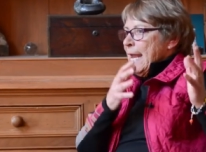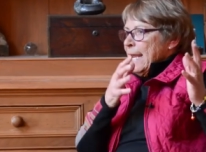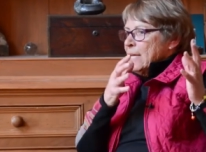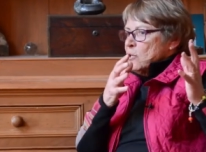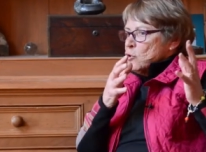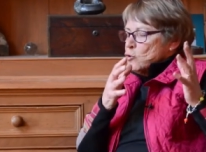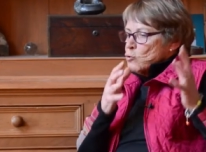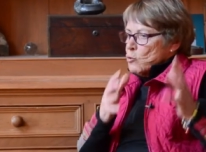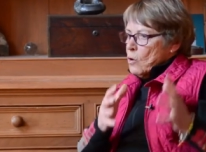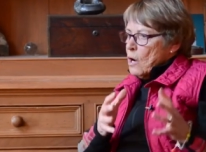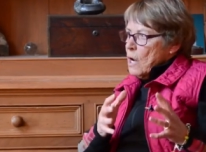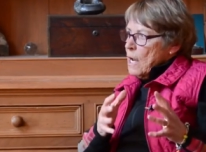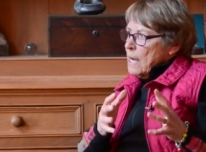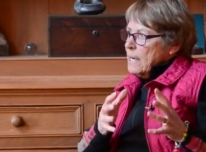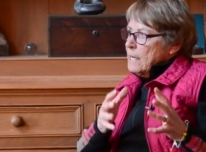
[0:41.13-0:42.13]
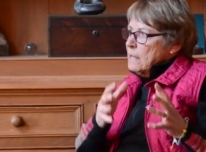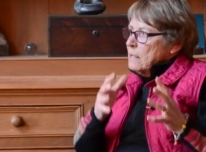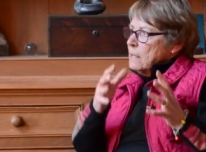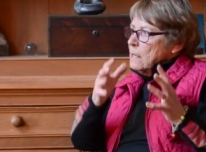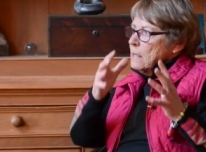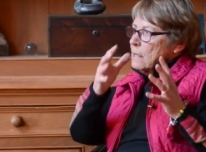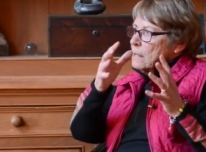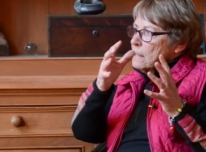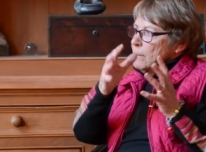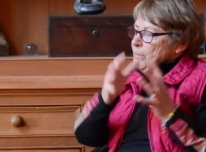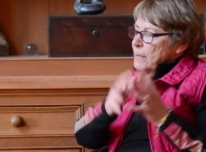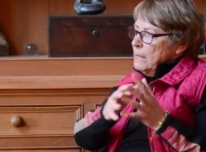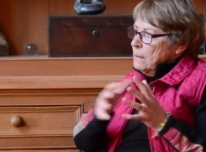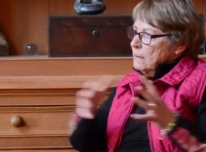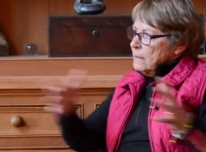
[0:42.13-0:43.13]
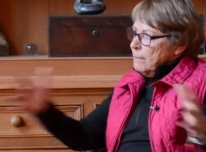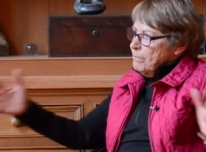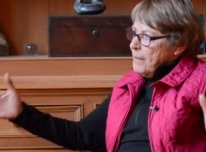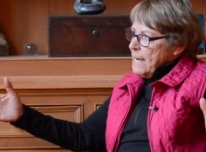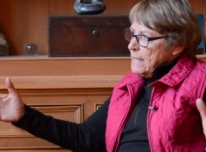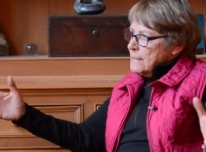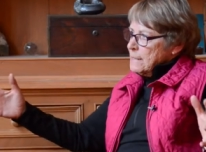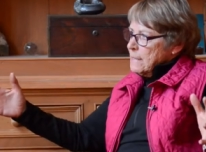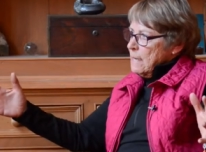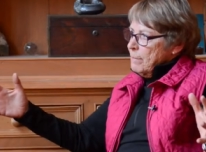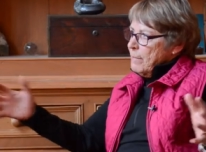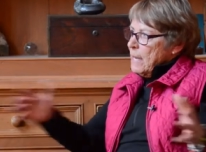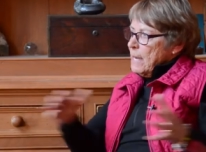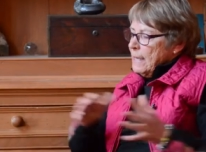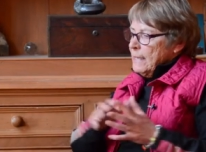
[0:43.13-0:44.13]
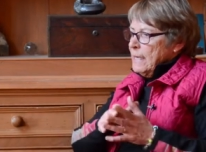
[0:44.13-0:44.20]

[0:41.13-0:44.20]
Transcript: is trying to build the base up,